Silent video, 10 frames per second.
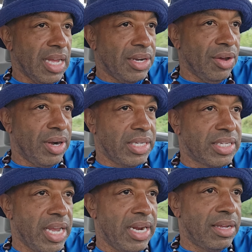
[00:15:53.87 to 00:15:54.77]
I know they
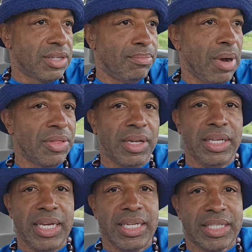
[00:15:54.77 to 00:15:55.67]
say there's a
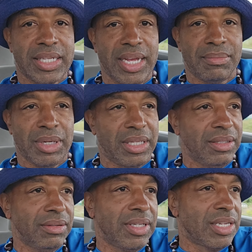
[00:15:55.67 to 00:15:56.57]
motherly instinct, but
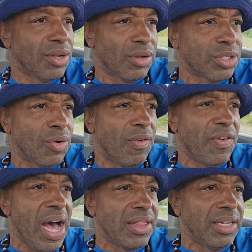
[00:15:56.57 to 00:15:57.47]
there's also a
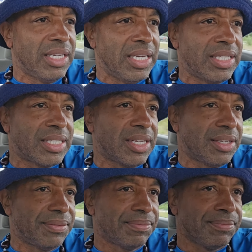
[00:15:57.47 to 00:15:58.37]
fatherly instinct.